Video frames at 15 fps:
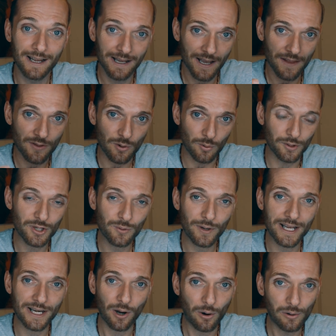and the only
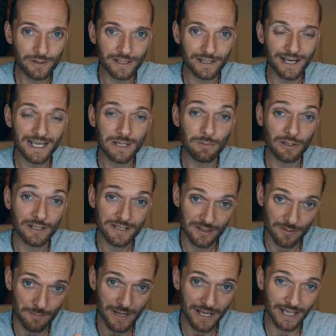way to hunt an animal is
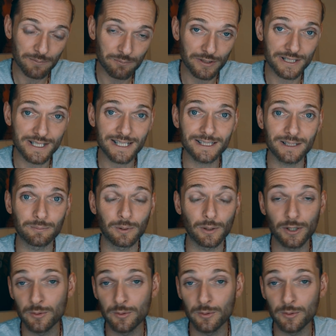to make it predictable.